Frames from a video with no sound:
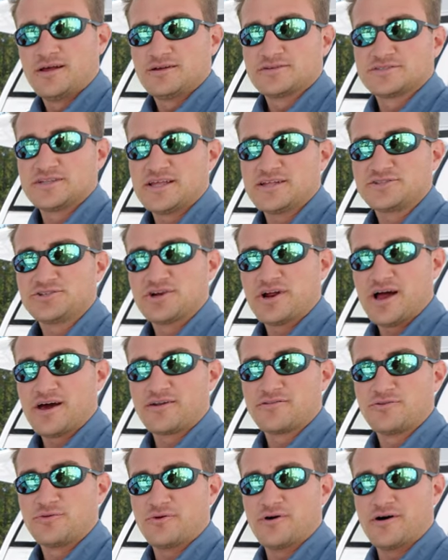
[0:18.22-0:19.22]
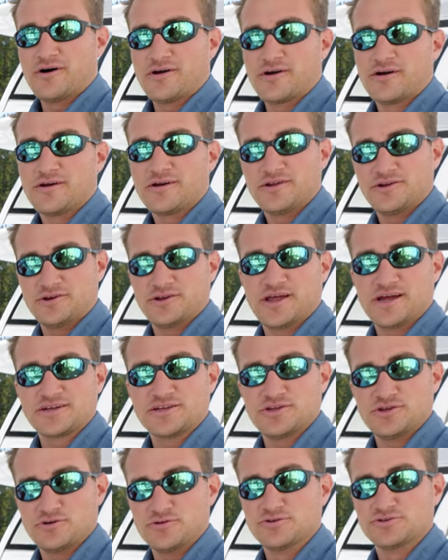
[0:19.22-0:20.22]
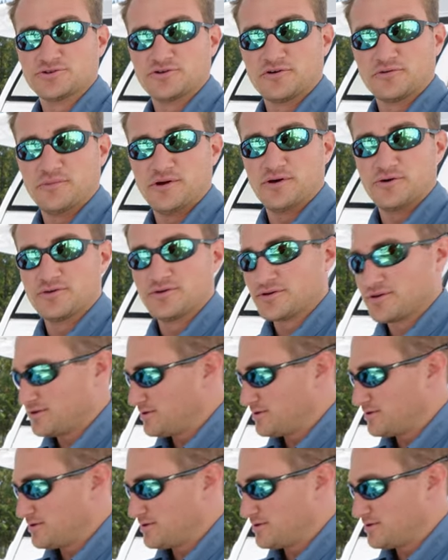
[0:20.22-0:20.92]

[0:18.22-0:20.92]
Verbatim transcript: So now that you're out on the water and you'd like to use your remote,